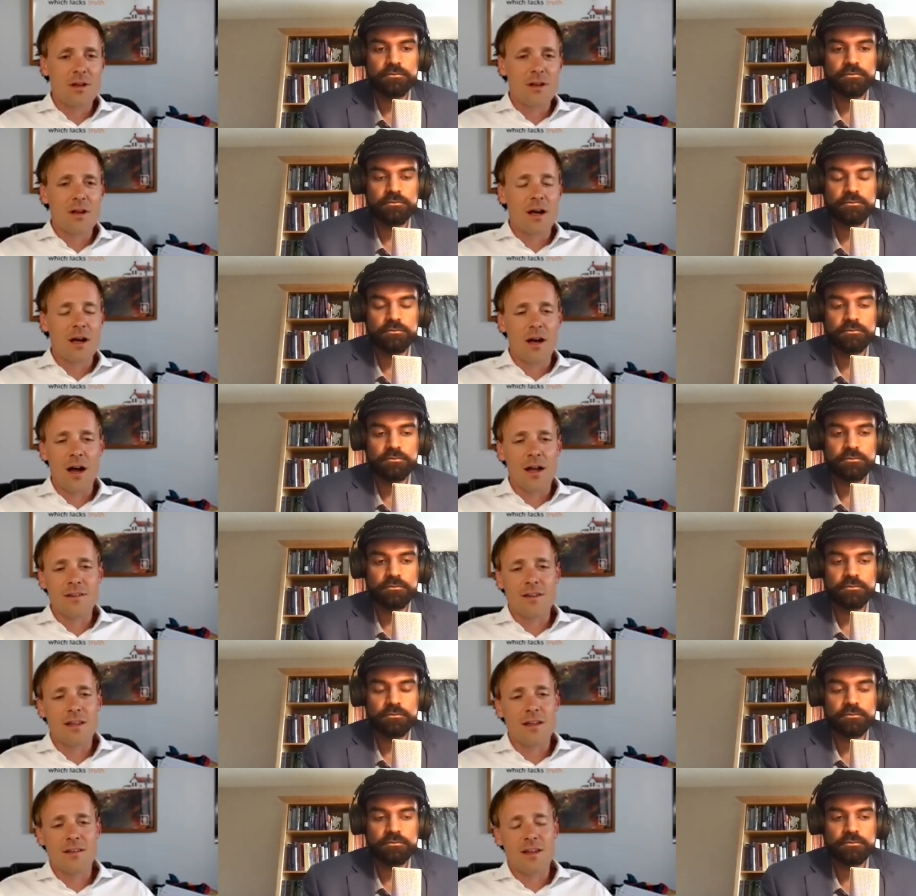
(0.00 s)
Speaker 1: Uh, Augustine,
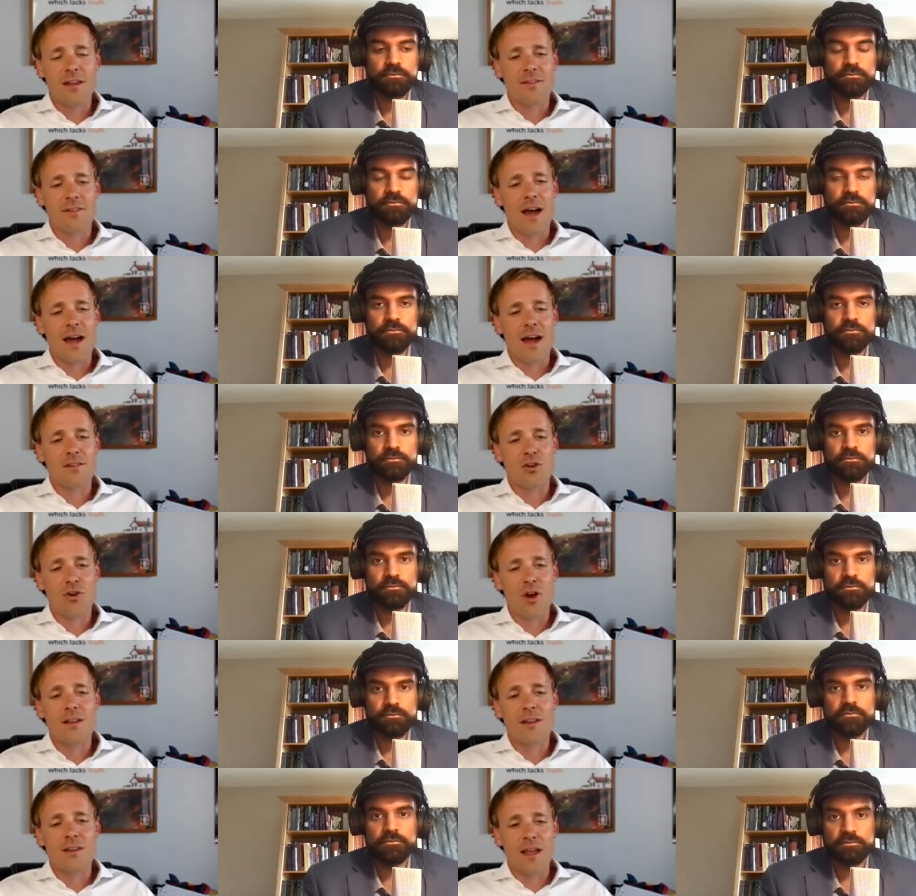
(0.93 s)
the City of God, is a
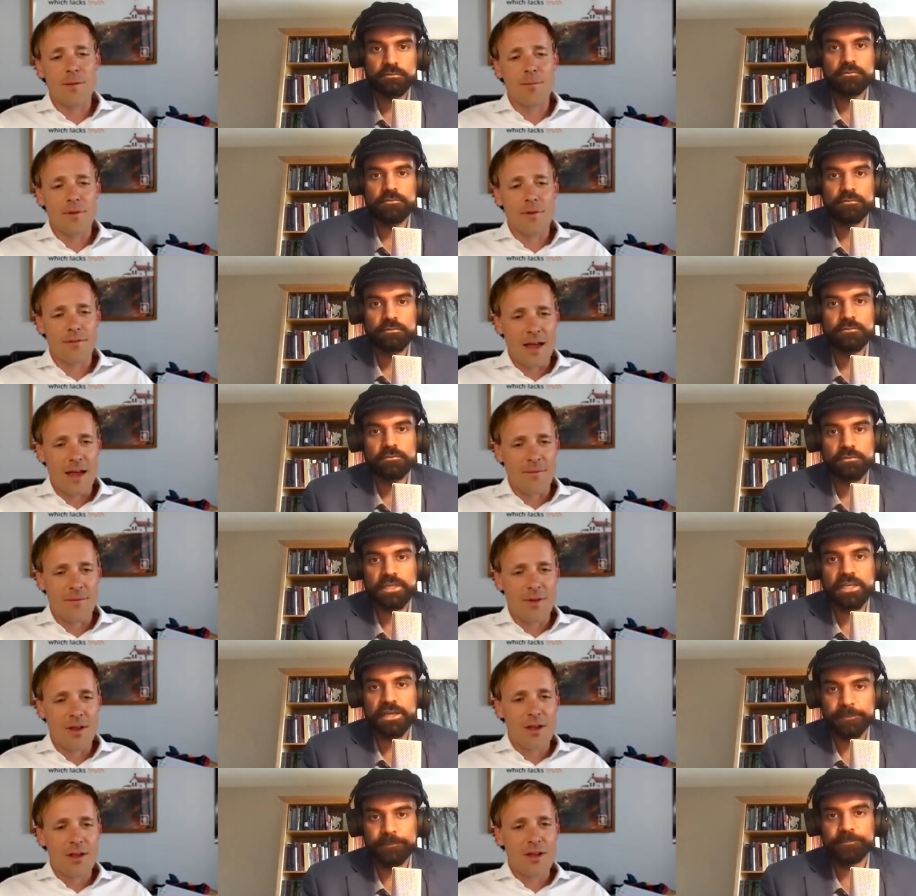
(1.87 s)
great example of that.
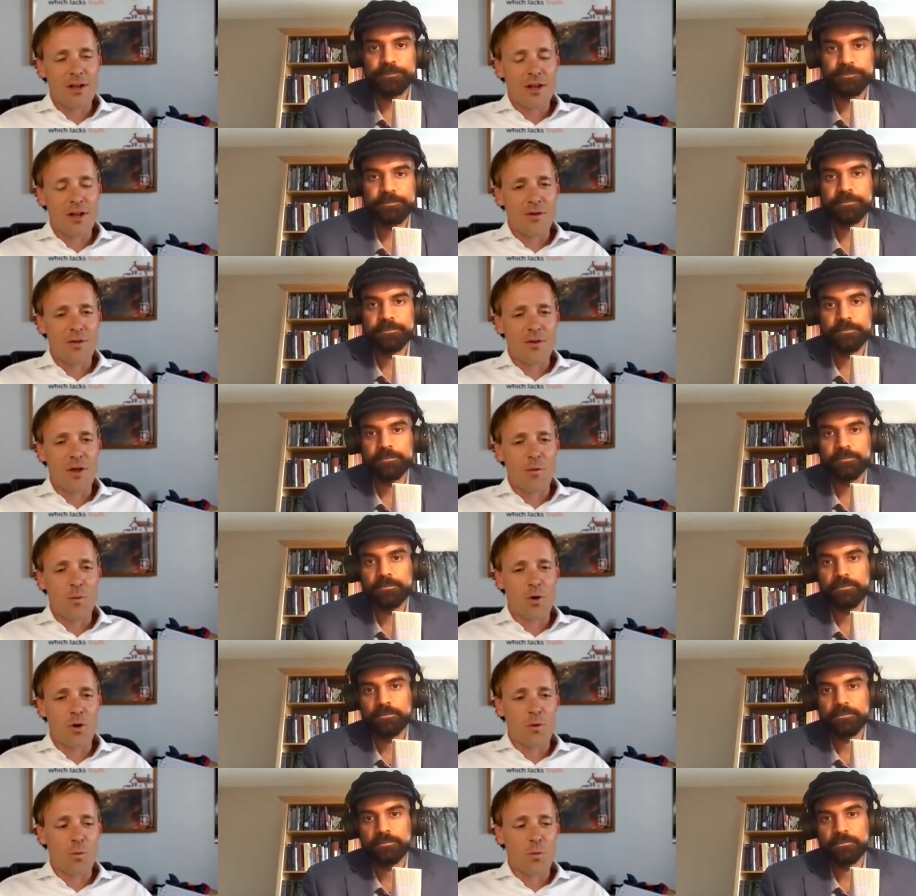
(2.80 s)
Yeah know, that
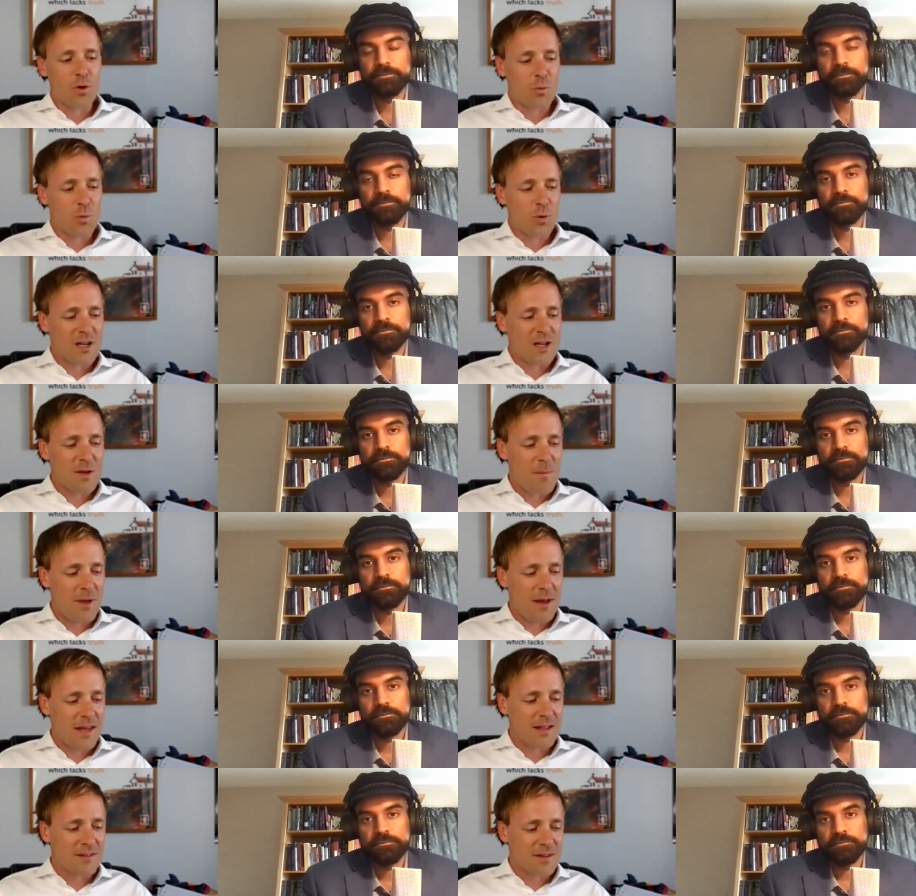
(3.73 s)
we're, we're, we're
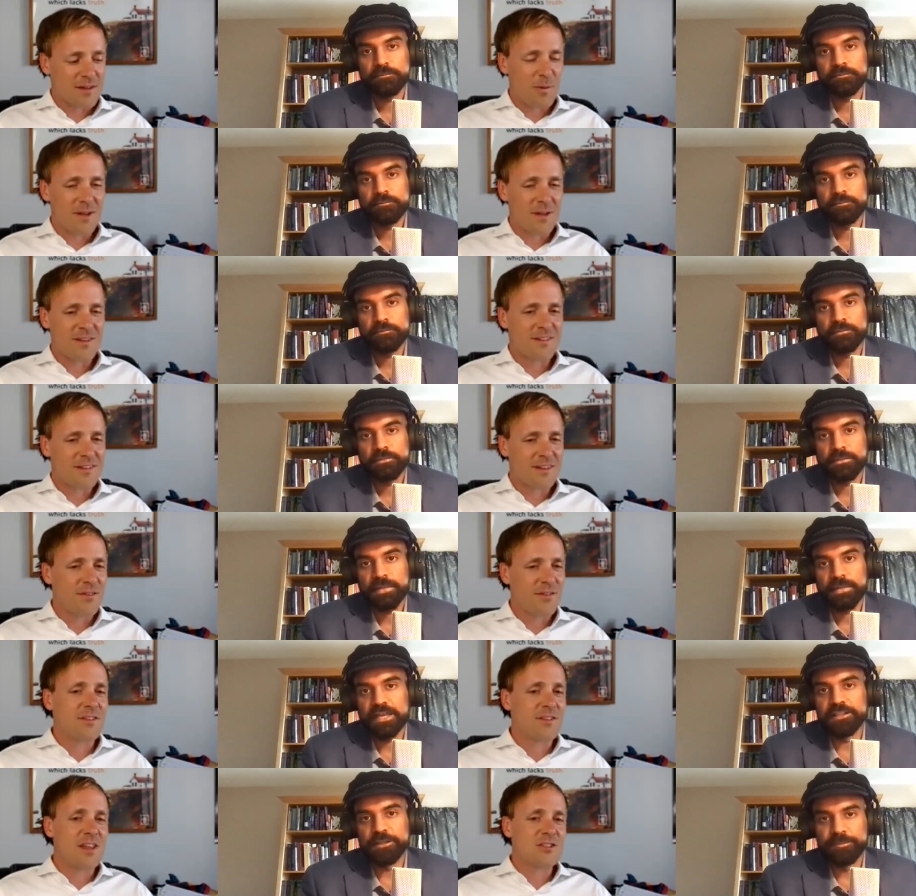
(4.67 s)
committing in some way
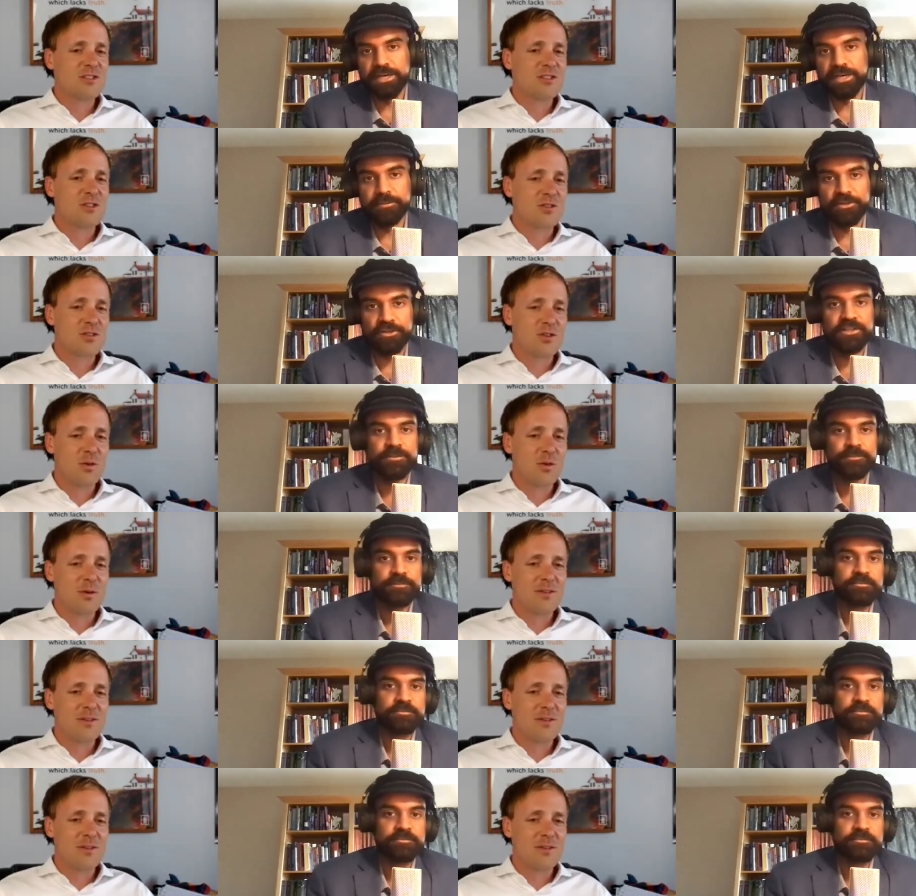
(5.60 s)
civil and the Bible.